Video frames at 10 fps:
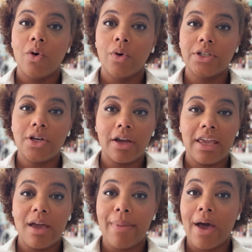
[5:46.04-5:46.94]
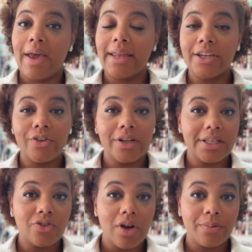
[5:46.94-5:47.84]
We're talking about endocrine
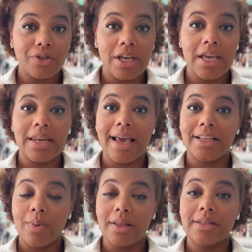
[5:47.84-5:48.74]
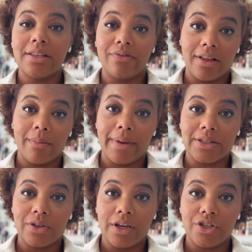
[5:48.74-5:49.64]
disruption as well as
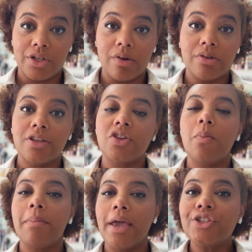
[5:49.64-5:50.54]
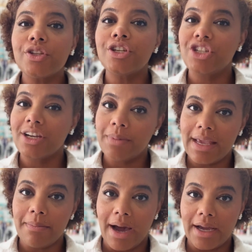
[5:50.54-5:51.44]
developmental issues. So make sure that you're
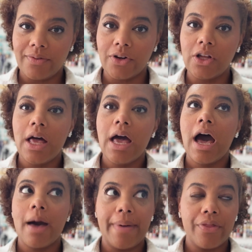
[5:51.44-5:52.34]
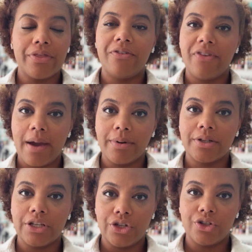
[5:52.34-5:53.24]
being mindful about the
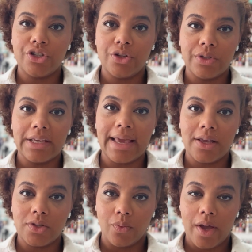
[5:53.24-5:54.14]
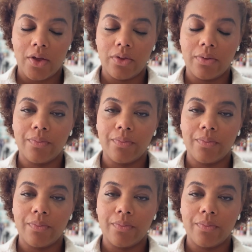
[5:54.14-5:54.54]
fabrics that you're choosing as well.